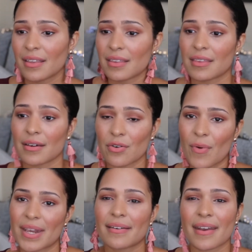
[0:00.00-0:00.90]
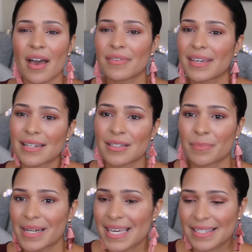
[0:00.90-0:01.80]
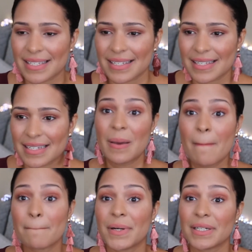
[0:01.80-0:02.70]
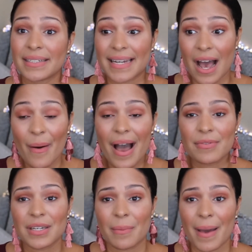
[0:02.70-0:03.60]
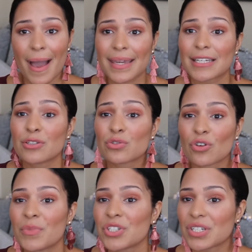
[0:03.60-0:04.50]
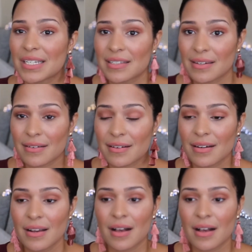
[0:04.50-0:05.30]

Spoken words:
the way to navigate to places. But now having a Mac, it's so much easier.